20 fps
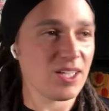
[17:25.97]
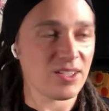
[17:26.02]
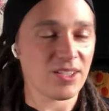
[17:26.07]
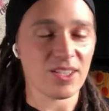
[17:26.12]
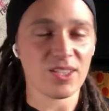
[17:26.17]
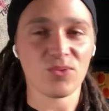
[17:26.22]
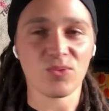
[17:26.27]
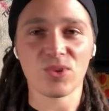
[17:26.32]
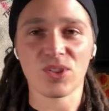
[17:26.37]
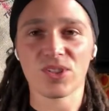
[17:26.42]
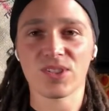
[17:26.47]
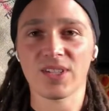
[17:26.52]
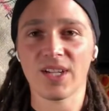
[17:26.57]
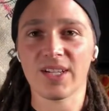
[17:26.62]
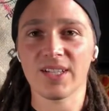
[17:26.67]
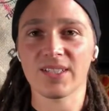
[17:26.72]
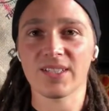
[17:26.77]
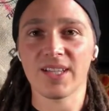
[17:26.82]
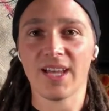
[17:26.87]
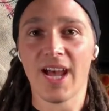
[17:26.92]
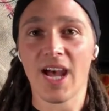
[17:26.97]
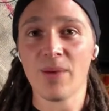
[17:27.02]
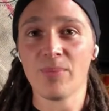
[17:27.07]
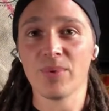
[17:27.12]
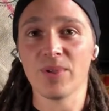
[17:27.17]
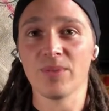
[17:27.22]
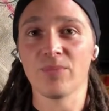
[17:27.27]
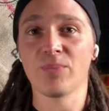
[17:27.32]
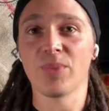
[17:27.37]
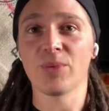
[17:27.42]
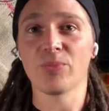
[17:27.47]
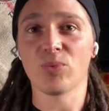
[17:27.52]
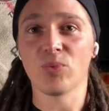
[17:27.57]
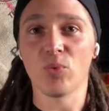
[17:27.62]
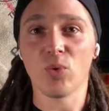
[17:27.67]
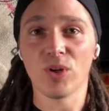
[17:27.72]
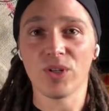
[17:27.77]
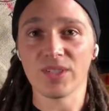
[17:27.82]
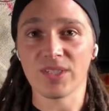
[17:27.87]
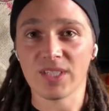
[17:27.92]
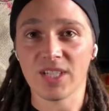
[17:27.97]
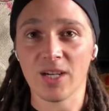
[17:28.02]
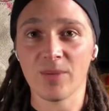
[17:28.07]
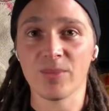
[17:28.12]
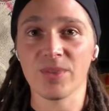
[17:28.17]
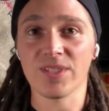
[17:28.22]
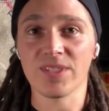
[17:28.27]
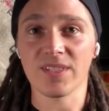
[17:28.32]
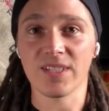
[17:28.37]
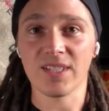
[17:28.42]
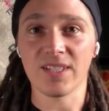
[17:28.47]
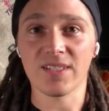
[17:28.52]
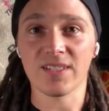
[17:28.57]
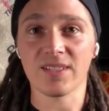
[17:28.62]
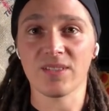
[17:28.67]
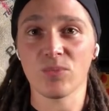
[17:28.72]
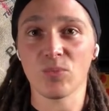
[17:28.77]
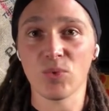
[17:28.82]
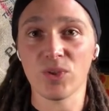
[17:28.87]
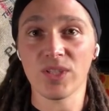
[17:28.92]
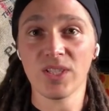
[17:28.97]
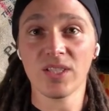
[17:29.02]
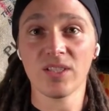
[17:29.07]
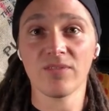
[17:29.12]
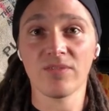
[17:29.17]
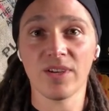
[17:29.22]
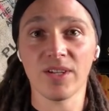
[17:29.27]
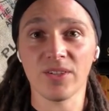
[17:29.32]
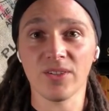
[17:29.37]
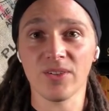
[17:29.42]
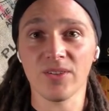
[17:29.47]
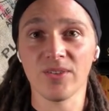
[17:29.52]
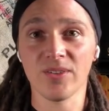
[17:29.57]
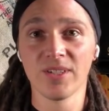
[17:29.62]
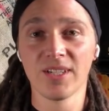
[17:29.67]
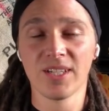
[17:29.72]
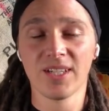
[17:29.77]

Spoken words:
Things were just starting to happen. People wanted to come and see us within the venue,